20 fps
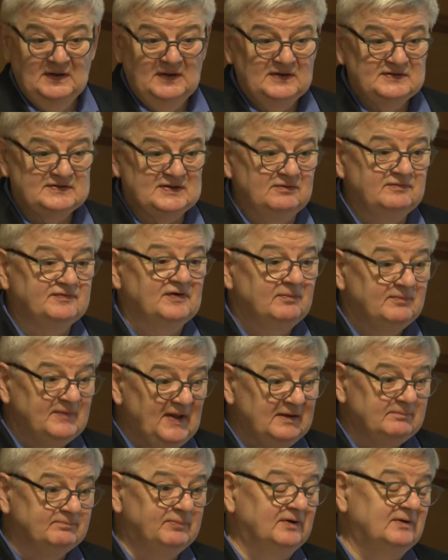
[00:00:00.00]
So from
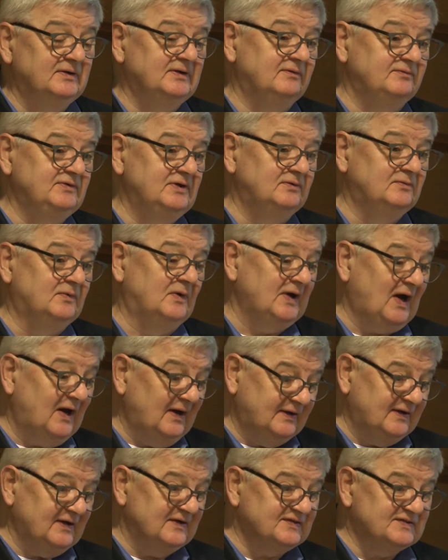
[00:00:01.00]
that point of view, what I
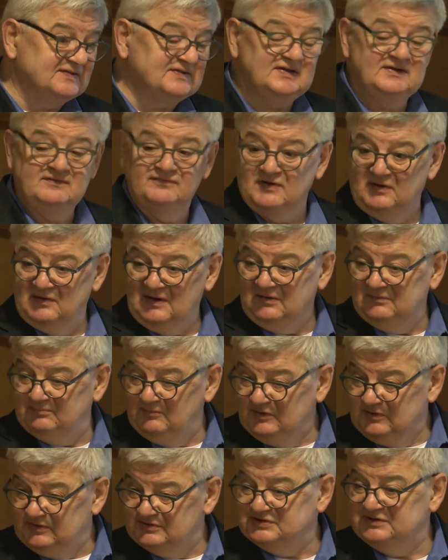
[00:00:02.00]
can see from
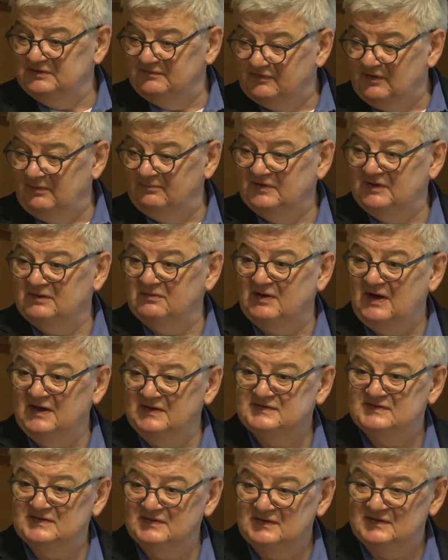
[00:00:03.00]
emerging from the
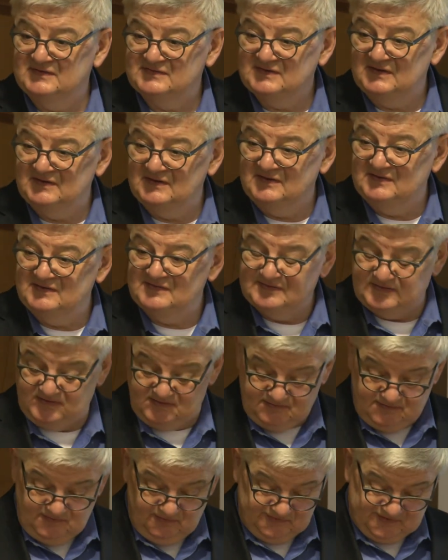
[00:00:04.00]
crisis is a
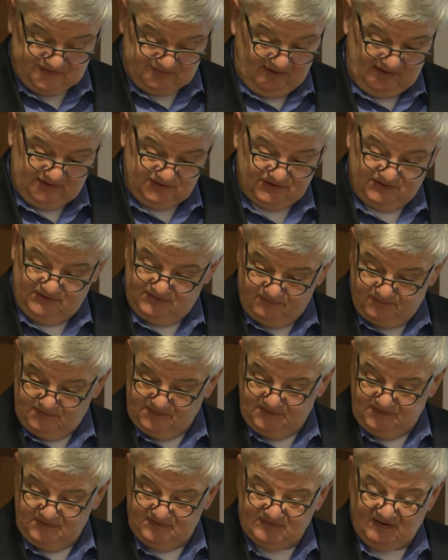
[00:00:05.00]
new structure. It will
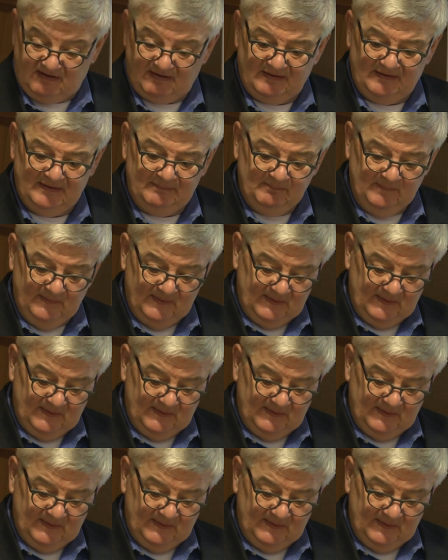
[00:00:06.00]
need time.